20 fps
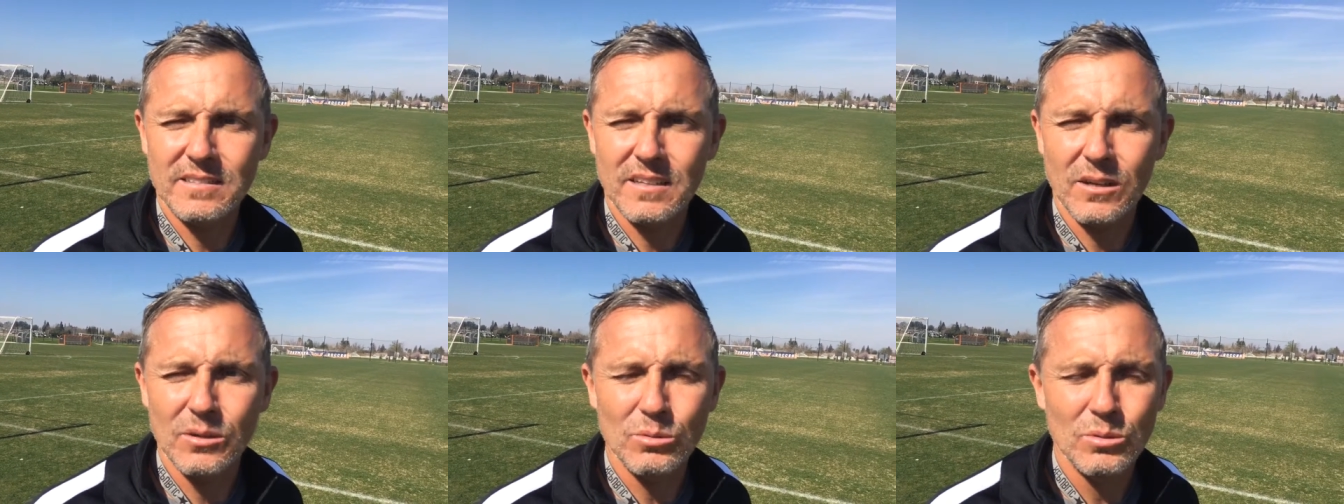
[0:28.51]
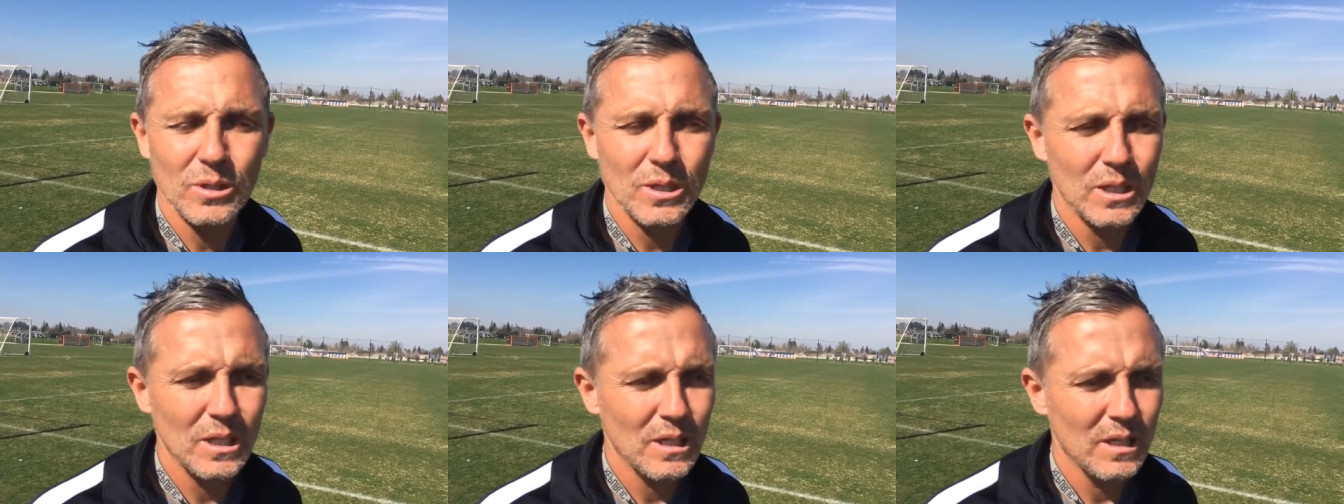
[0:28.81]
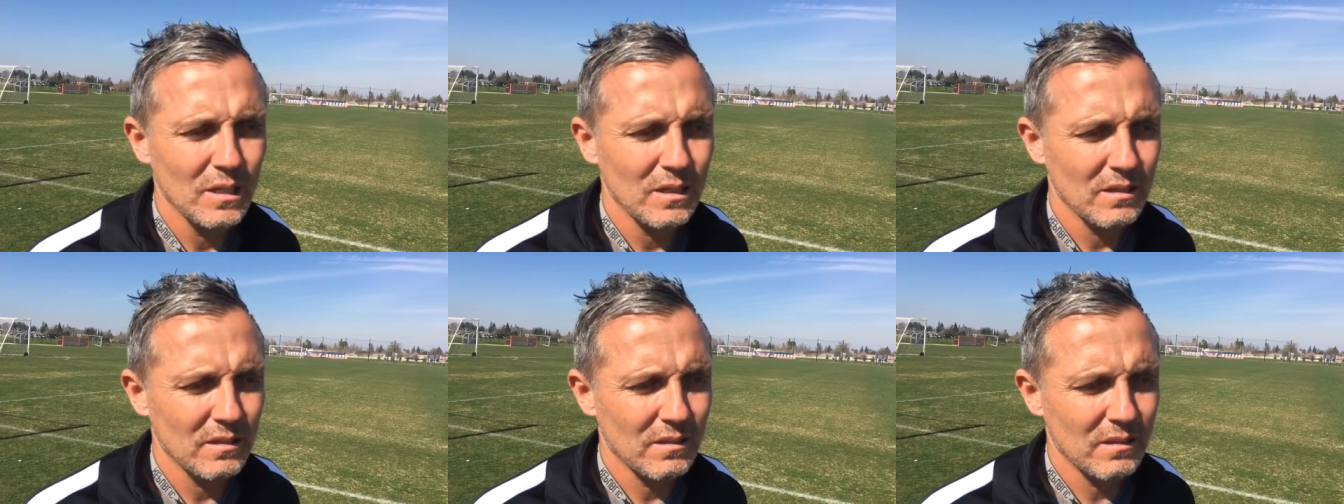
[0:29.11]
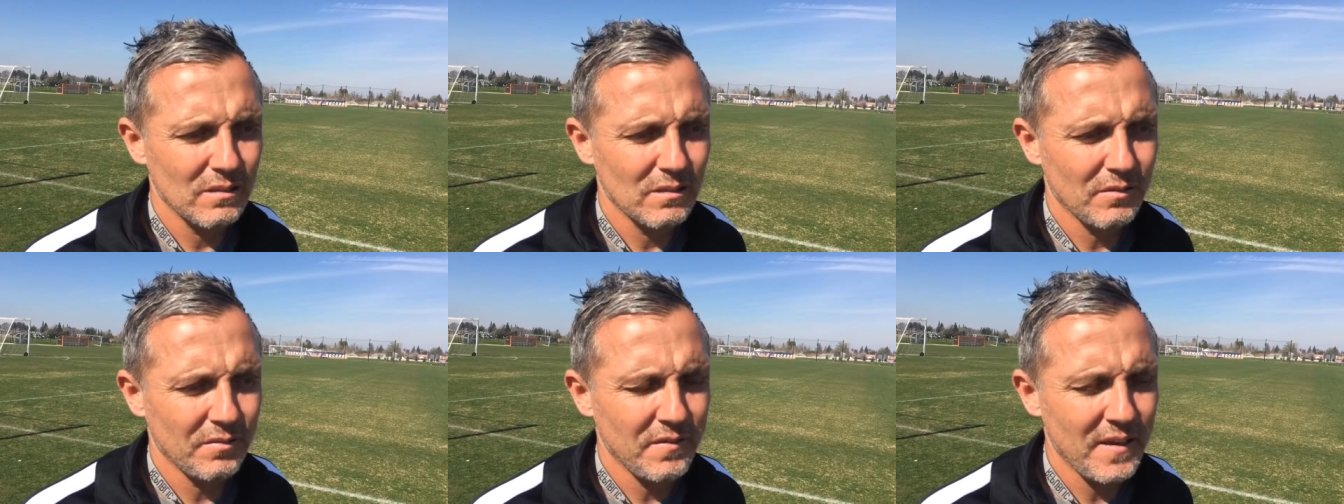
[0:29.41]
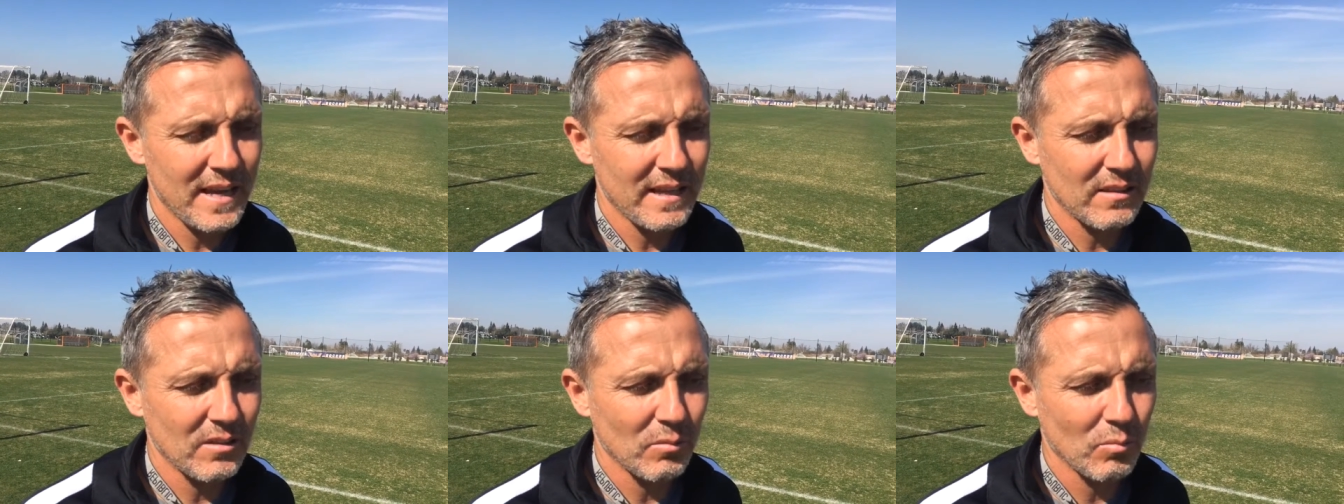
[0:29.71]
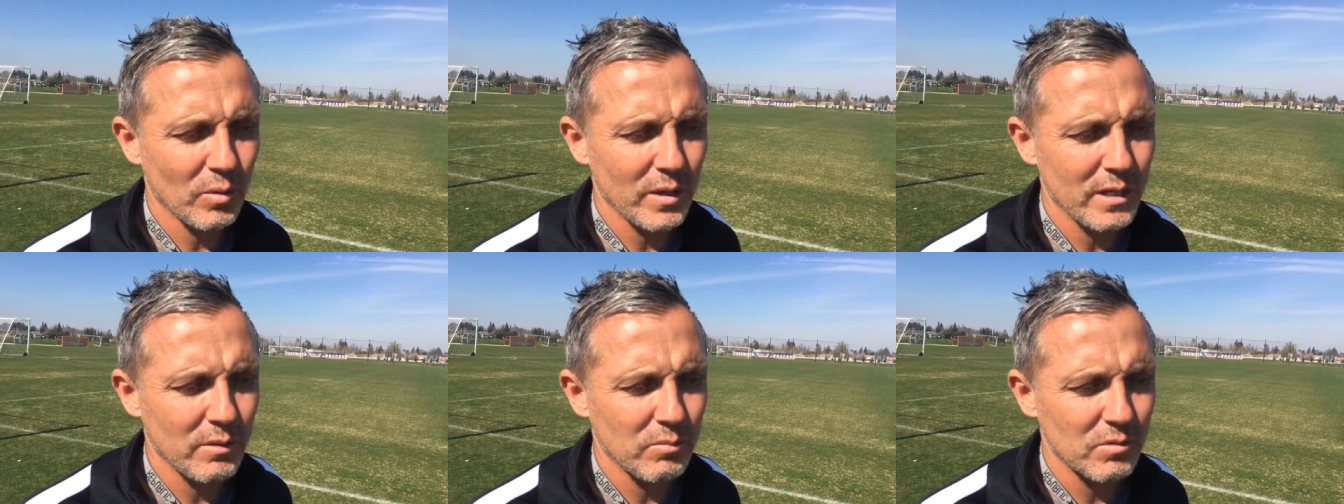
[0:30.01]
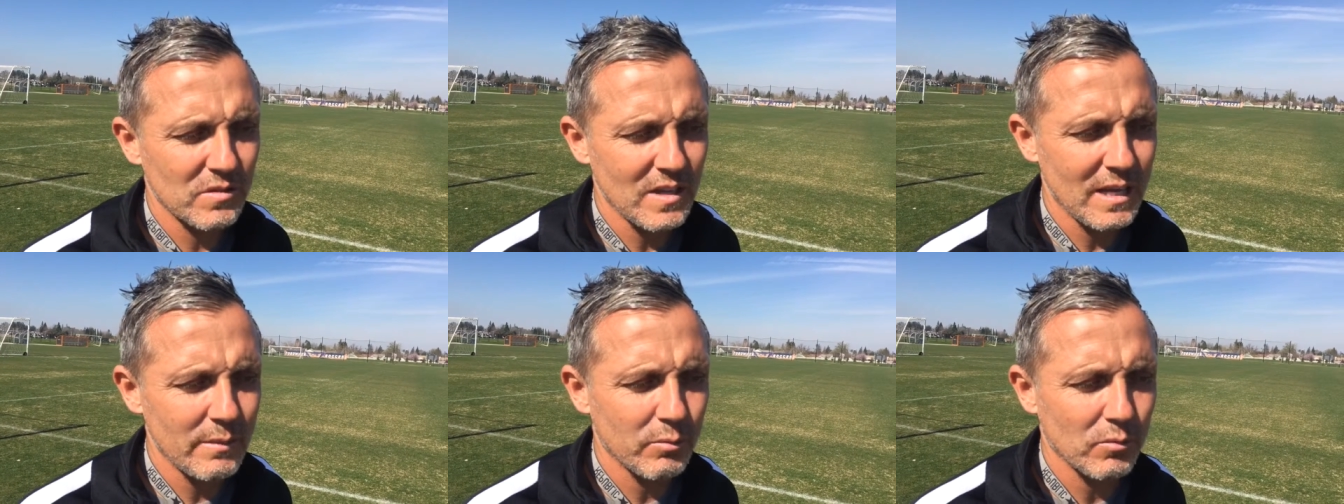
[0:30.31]
So the fact that we
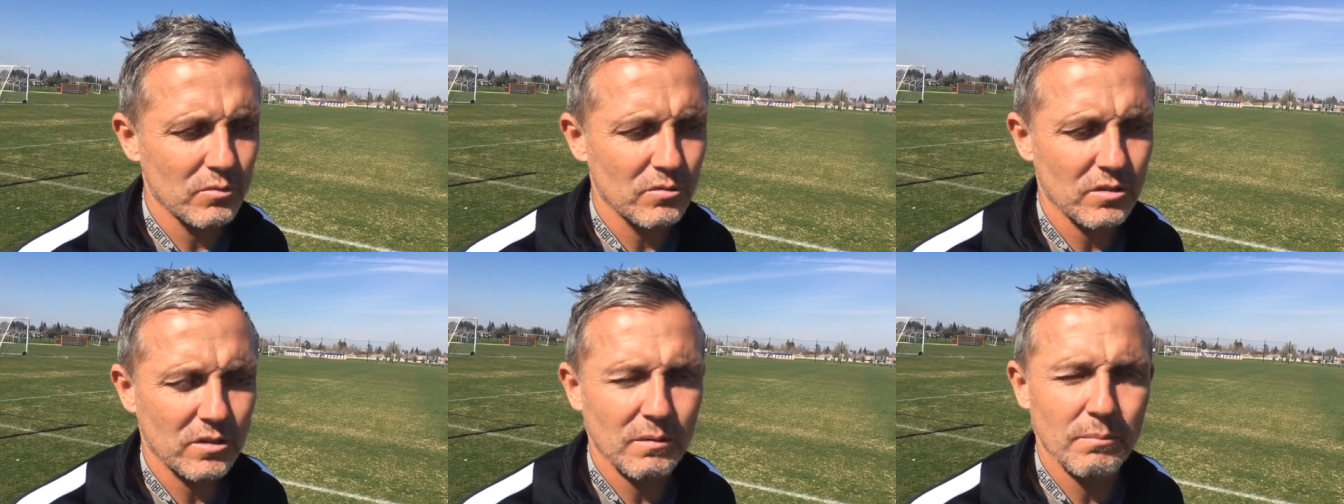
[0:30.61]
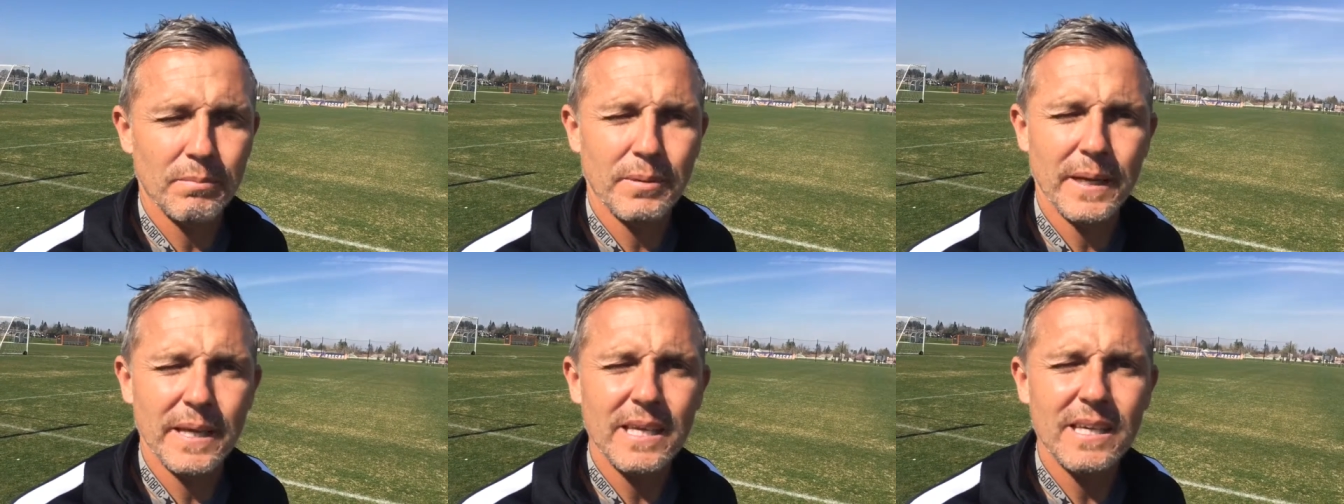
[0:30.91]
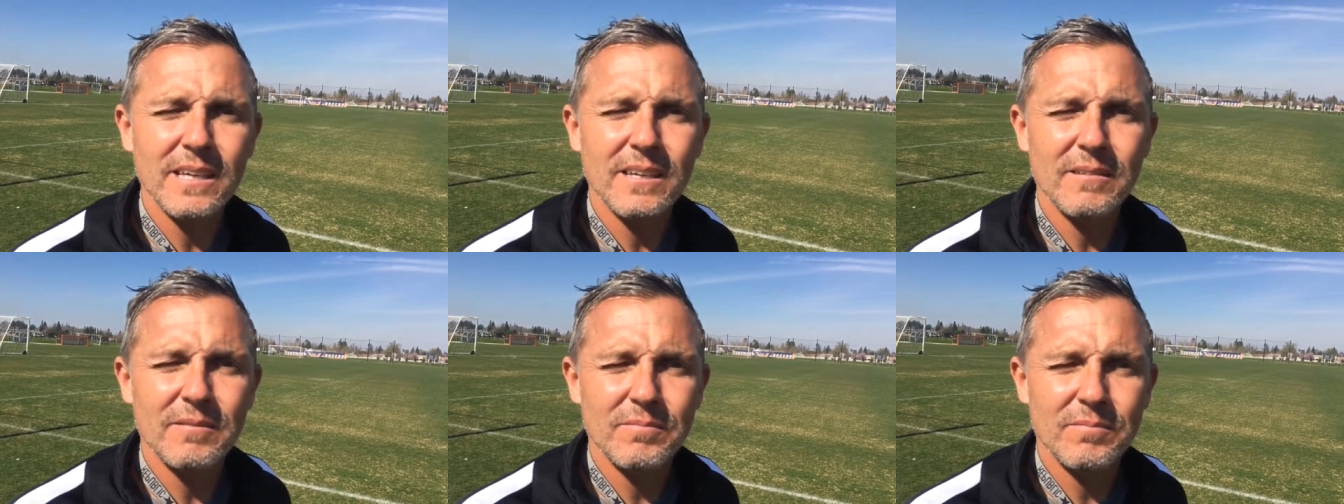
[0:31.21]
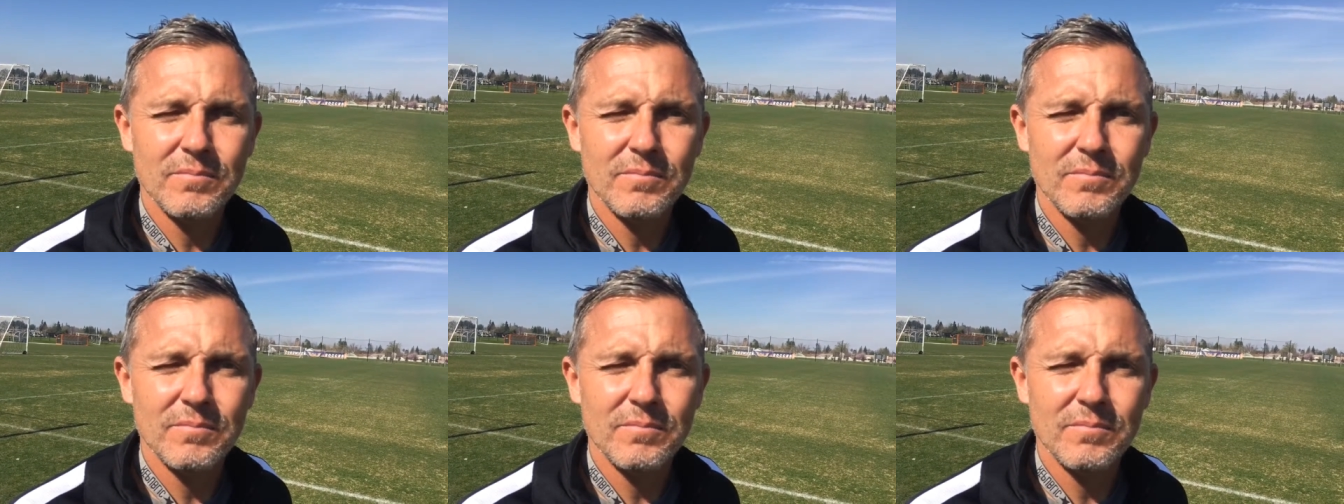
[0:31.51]
was able to compete